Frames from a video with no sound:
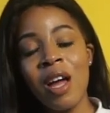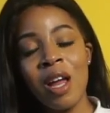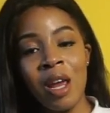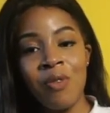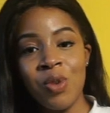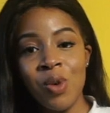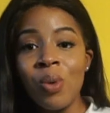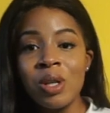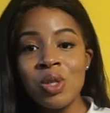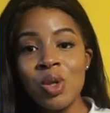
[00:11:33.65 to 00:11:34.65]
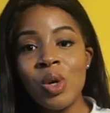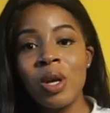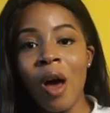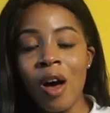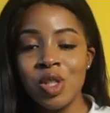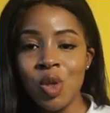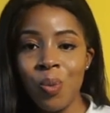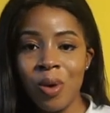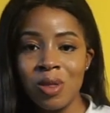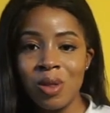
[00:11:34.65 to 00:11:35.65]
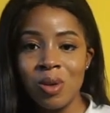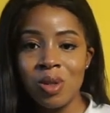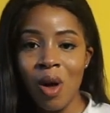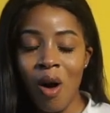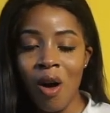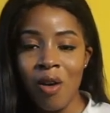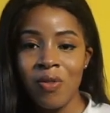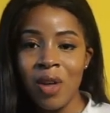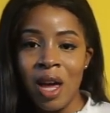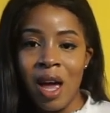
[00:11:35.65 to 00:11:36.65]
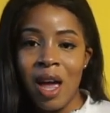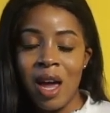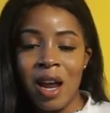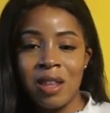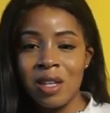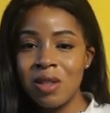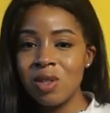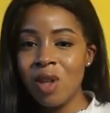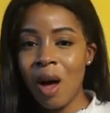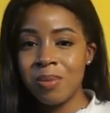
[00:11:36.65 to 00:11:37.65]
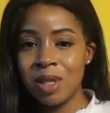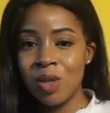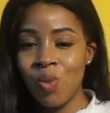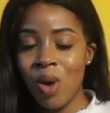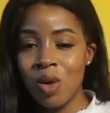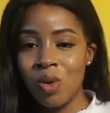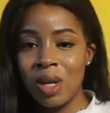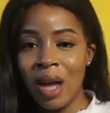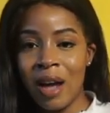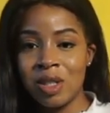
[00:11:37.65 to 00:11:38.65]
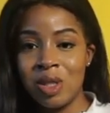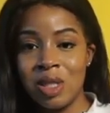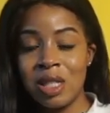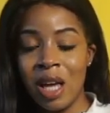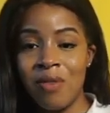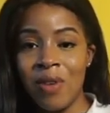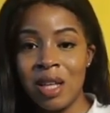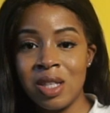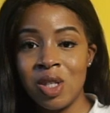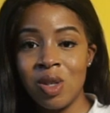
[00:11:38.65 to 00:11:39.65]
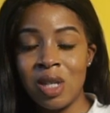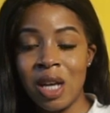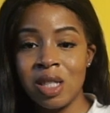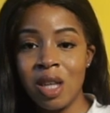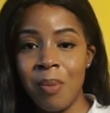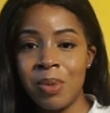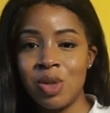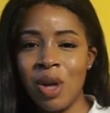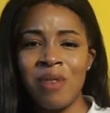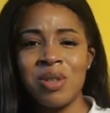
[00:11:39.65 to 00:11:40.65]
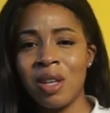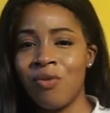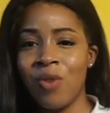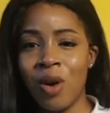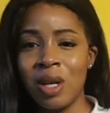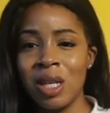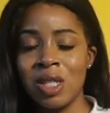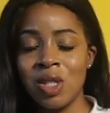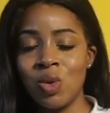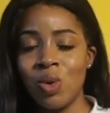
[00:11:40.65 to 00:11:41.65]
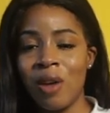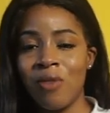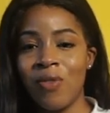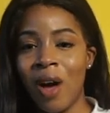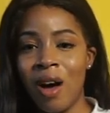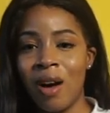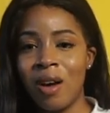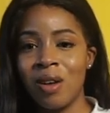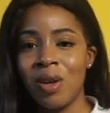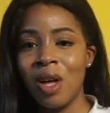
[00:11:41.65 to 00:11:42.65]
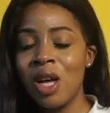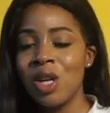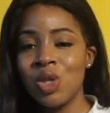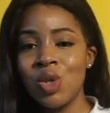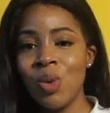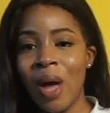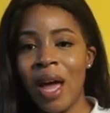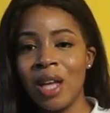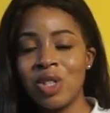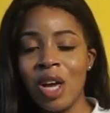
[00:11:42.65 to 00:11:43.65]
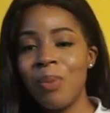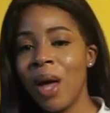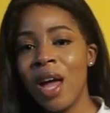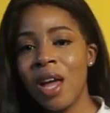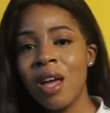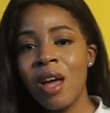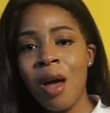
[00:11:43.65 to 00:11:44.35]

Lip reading: And if you want to, you can also print those off, and I think there's an option where you can actually save it to your desktop, but you have to convert it to a JPEG.